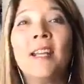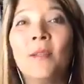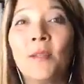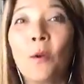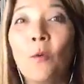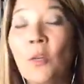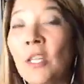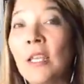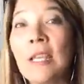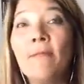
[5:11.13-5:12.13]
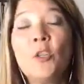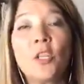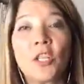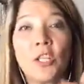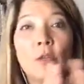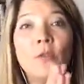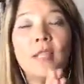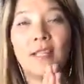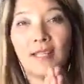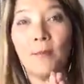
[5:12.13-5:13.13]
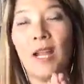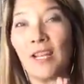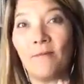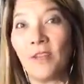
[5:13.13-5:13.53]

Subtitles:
So even just using some kind of,